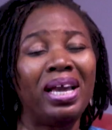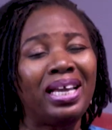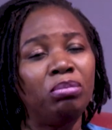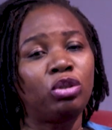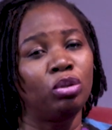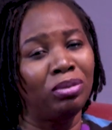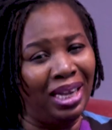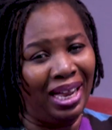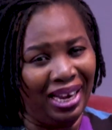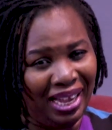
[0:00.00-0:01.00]
him to
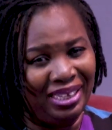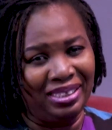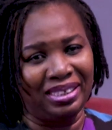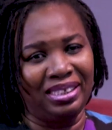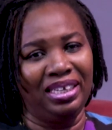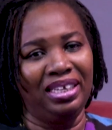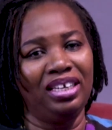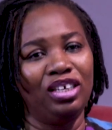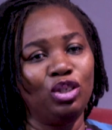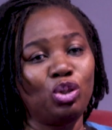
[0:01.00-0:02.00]
realize.
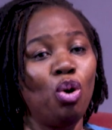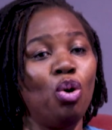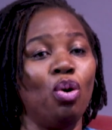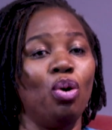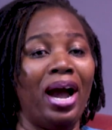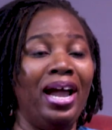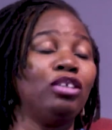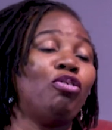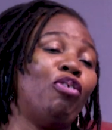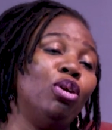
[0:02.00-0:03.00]
So I had
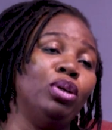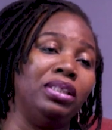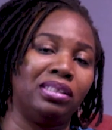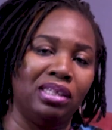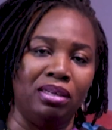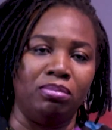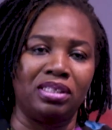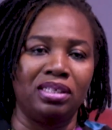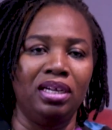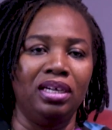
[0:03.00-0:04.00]
to follow his
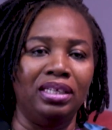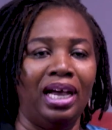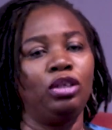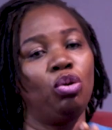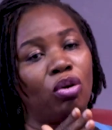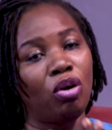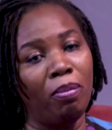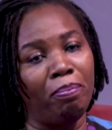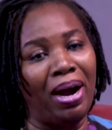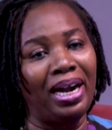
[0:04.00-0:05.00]
terms. That I don't come
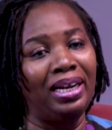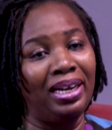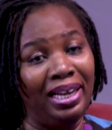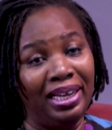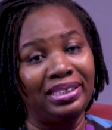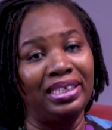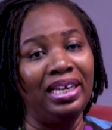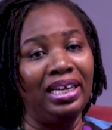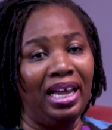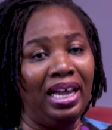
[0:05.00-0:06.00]
back late.
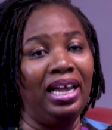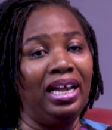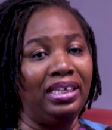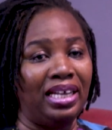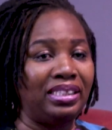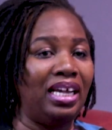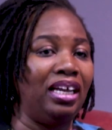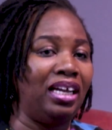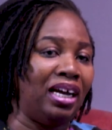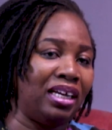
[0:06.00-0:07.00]

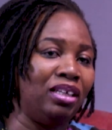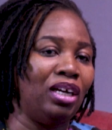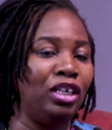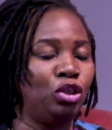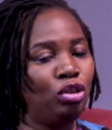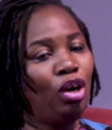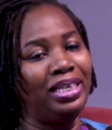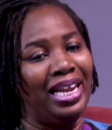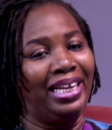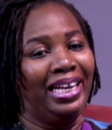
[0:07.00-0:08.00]
That I should not
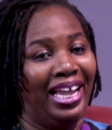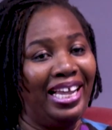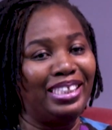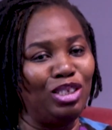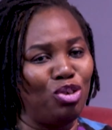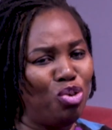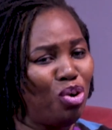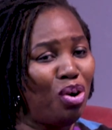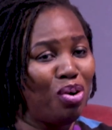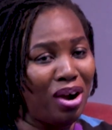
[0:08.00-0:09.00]
neglect, you
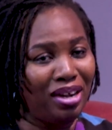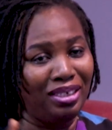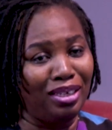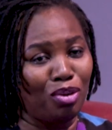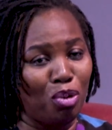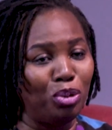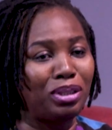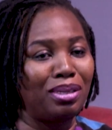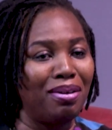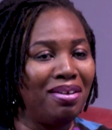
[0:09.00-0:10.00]
know, in
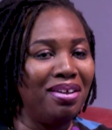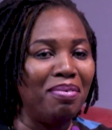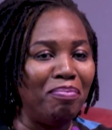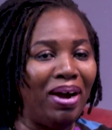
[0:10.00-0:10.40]
quotes, my